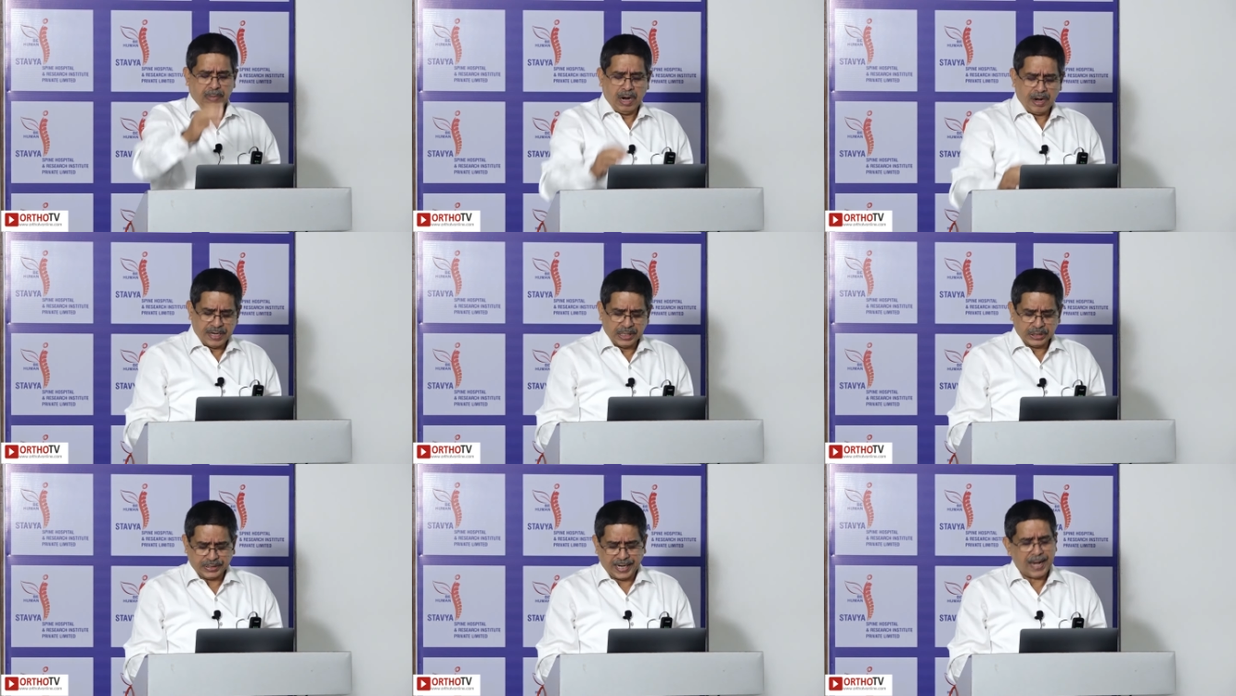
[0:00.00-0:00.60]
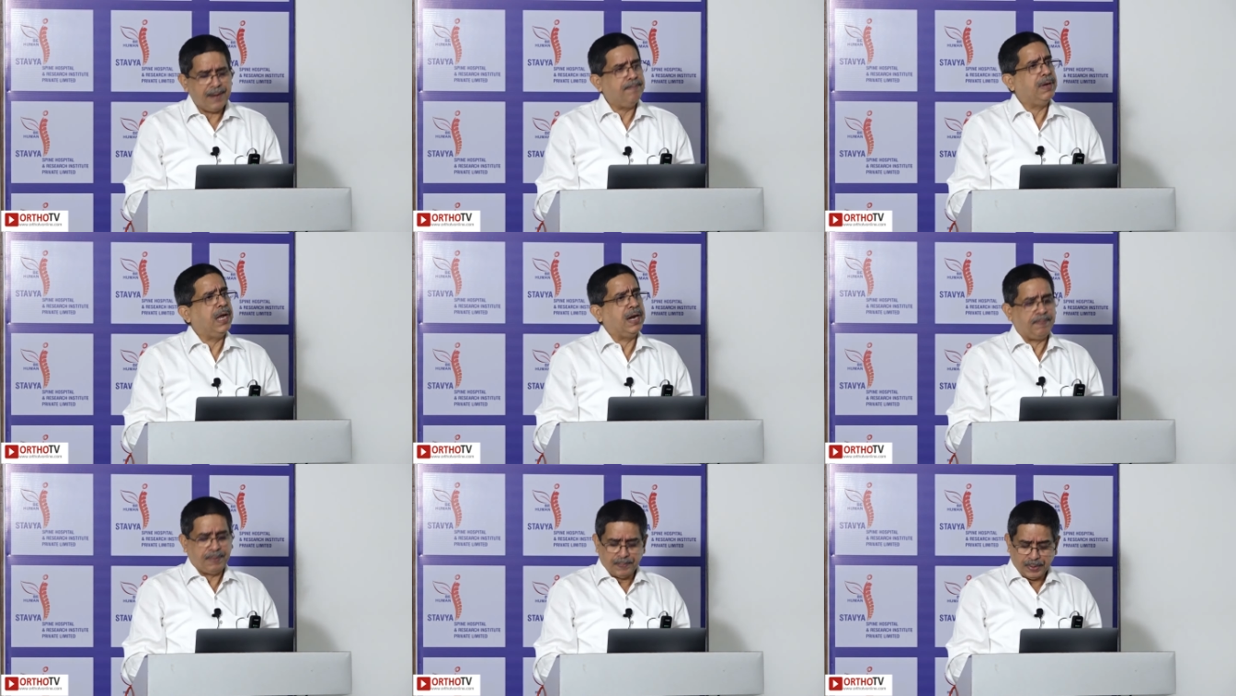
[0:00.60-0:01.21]
hurdles came,
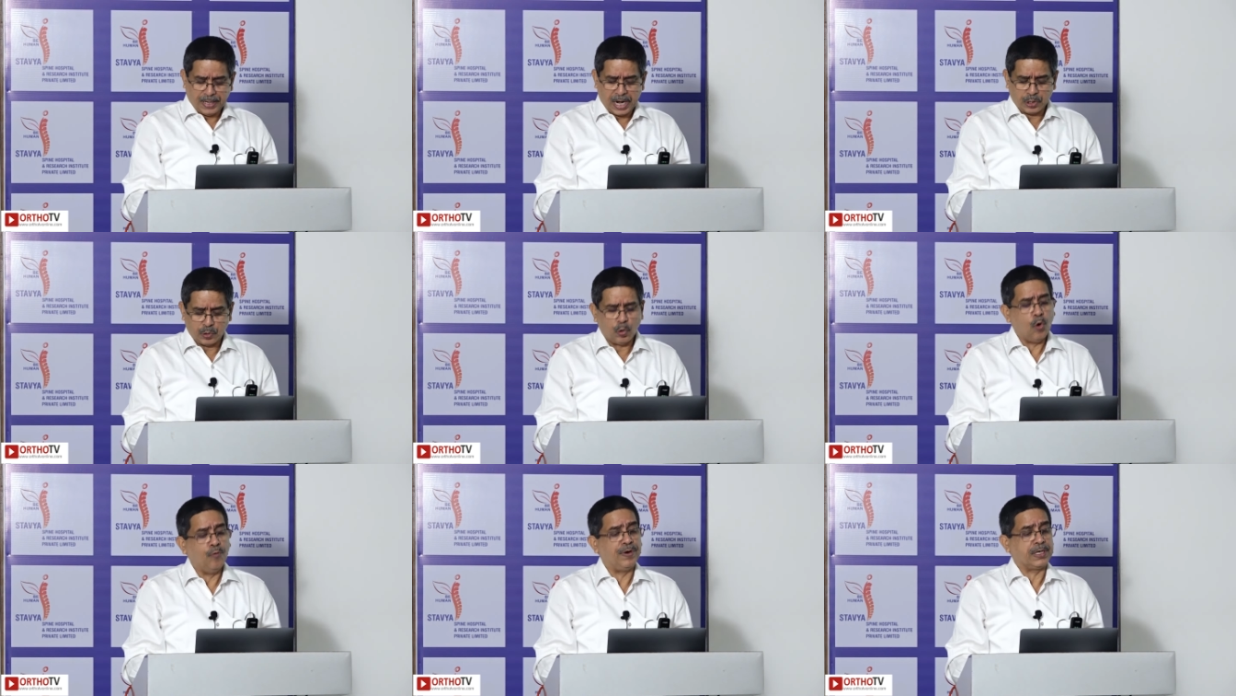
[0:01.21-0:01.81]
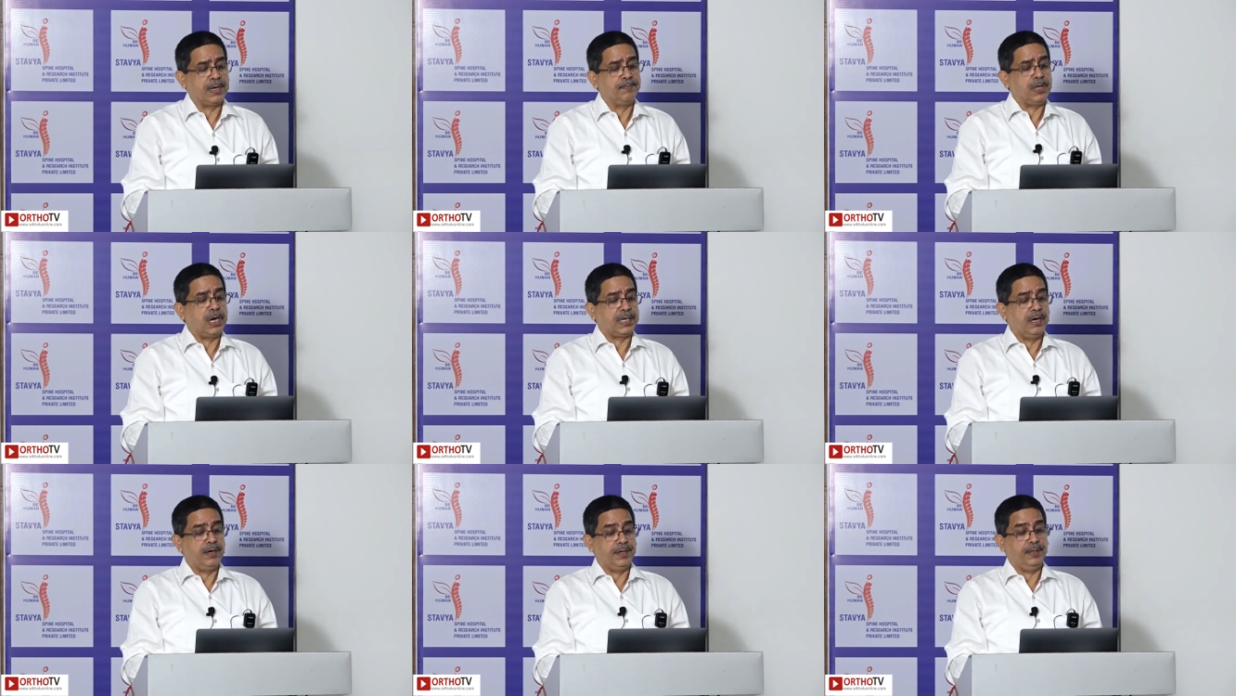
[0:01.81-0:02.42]
and people had to overcome
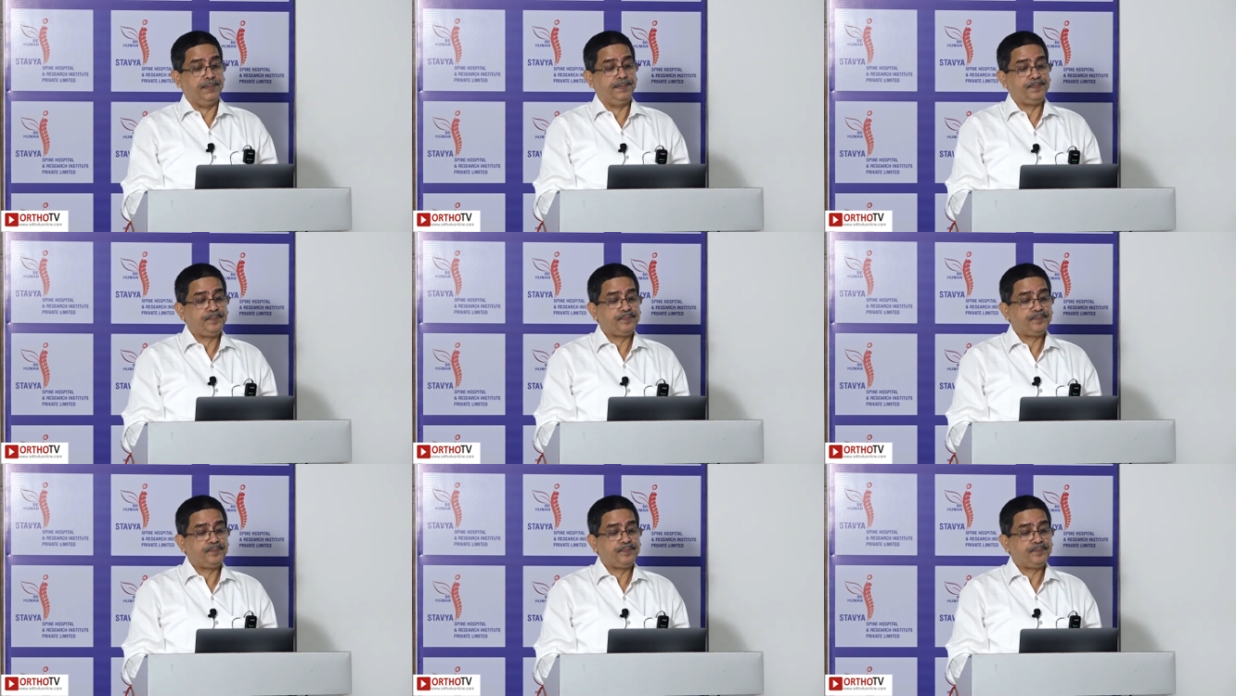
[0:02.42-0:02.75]
that hurdle.